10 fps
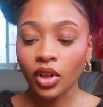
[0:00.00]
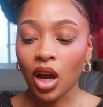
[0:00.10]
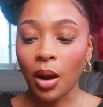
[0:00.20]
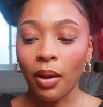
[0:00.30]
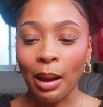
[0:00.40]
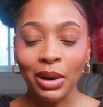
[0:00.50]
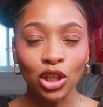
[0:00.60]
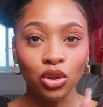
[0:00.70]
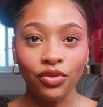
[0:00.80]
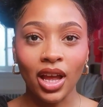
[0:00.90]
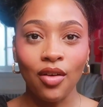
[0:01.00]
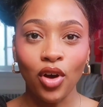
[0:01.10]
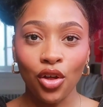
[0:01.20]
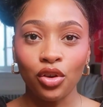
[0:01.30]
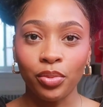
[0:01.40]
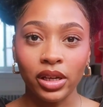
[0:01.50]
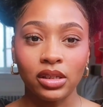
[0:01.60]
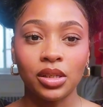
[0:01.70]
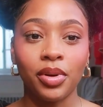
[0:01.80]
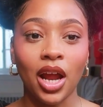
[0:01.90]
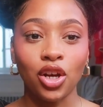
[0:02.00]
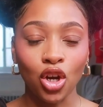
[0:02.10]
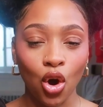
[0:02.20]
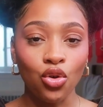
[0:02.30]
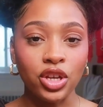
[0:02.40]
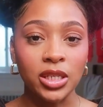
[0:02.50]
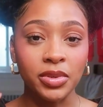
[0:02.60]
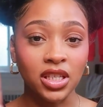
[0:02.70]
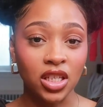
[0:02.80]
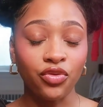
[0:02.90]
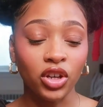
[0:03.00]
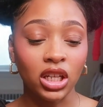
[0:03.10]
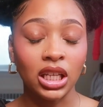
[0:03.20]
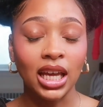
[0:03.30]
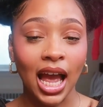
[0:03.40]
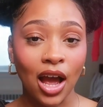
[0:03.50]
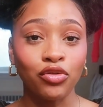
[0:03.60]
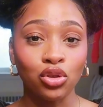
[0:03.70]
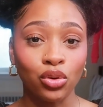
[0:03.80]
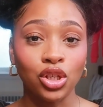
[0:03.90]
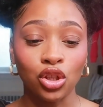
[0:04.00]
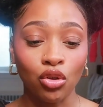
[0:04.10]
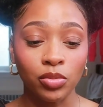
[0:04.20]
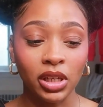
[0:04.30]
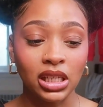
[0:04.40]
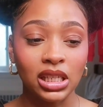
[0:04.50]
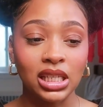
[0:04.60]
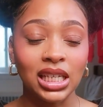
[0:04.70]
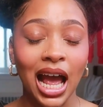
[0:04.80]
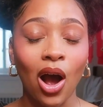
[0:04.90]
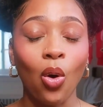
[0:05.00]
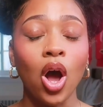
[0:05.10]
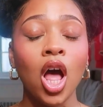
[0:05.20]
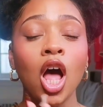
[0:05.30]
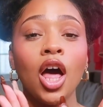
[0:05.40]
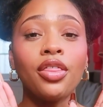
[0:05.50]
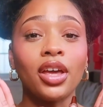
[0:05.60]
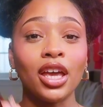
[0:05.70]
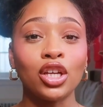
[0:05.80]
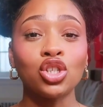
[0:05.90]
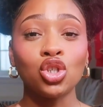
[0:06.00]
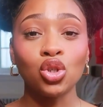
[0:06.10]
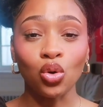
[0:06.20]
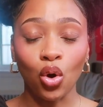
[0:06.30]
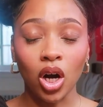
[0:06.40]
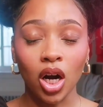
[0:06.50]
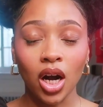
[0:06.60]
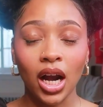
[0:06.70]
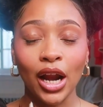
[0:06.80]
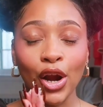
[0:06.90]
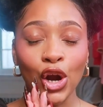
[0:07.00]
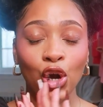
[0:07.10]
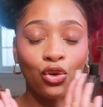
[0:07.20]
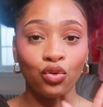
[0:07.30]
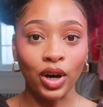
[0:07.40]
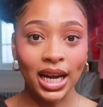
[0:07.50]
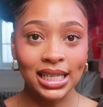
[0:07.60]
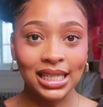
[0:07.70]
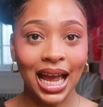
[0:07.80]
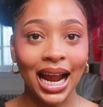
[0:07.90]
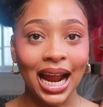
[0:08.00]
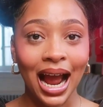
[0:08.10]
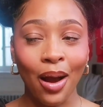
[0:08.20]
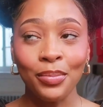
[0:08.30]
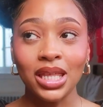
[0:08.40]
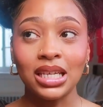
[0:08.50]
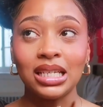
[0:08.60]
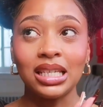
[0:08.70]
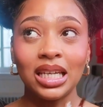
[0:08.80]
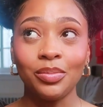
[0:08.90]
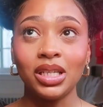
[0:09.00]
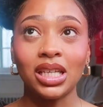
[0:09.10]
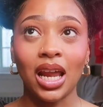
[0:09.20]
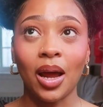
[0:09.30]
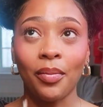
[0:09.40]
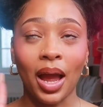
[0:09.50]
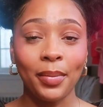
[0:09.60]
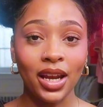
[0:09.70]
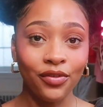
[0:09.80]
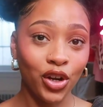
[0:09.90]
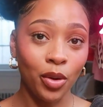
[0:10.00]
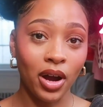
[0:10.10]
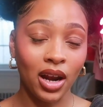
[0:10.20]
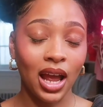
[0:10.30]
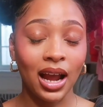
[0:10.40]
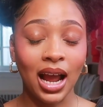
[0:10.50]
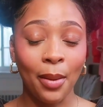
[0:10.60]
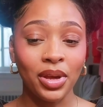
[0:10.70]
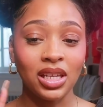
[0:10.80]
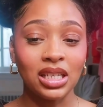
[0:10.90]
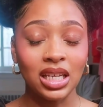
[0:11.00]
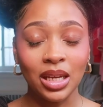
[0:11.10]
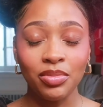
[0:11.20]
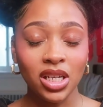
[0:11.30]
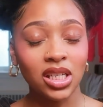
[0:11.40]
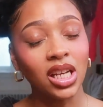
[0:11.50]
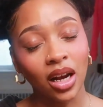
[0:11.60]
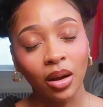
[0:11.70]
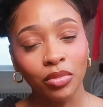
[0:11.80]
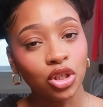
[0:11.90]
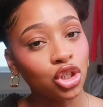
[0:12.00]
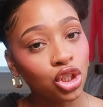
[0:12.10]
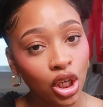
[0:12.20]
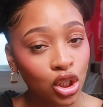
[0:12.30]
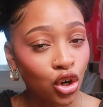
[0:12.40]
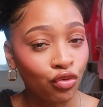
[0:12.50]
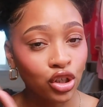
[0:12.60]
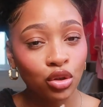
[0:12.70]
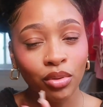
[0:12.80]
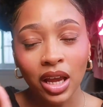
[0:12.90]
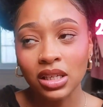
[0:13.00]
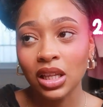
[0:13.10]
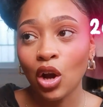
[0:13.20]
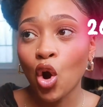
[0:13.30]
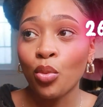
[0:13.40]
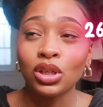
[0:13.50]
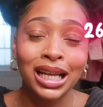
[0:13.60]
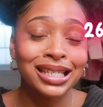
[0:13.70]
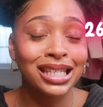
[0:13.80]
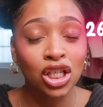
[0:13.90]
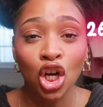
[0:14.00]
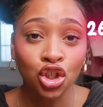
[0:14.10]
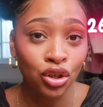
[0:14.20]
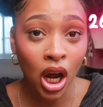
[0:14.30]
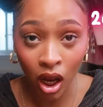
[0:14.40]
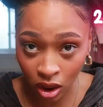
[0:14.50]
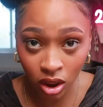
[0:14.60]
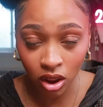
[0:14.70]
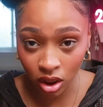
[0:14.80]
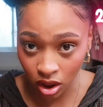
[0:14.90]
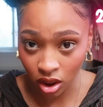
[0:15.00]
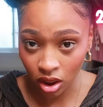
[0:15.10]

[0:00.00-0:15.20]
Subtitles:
I'm not sure if they have other places, but I know they specifically have stores in those places. Now the in-store, great. I got me these EB denim. I made a video about it. I got me these EB denim jeans. Original price is like almost like $600.